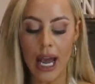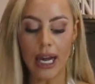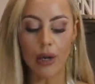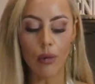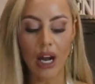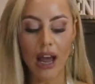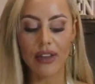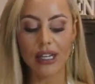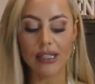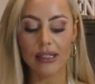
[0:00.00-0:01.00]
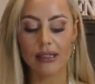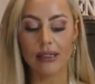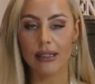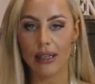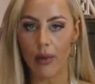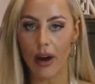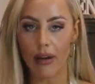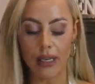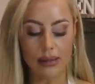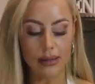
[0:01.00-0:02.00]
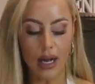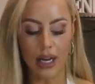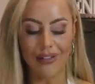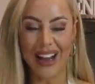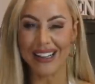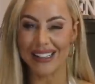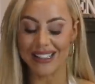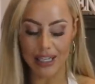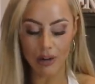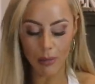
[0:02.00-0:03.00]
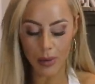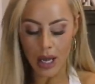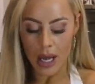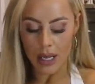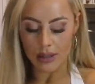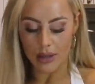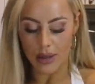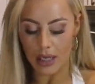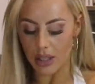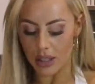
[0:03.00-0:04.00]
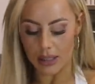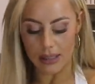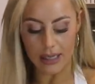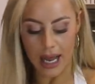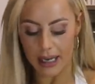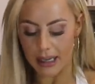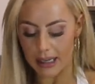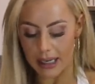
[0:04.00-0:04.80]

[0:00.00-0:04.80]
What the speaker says: And you wanna have the consistency where it is kind of like a syrup. So then you just add it